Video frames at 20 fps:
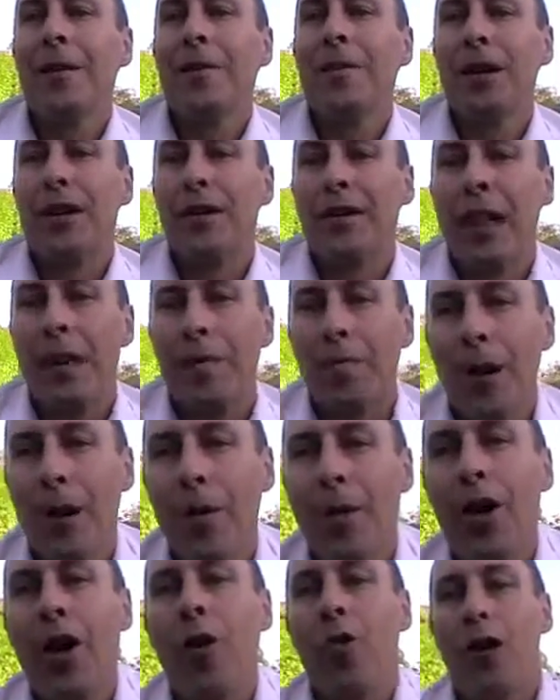But at that
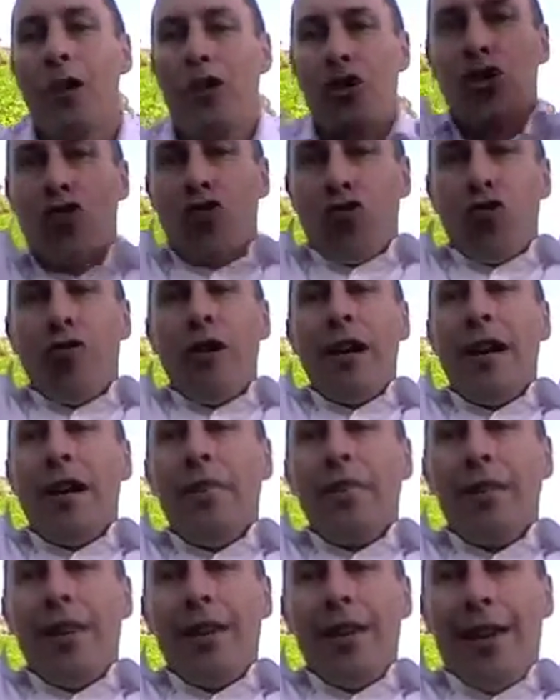moment I went straight
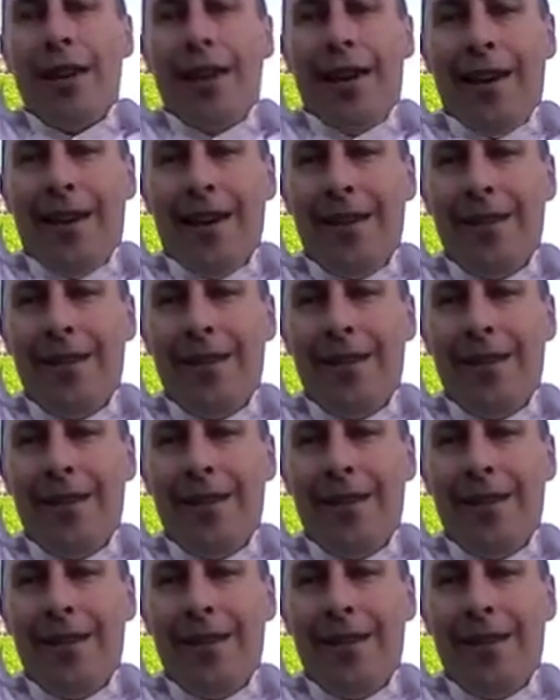up in the air.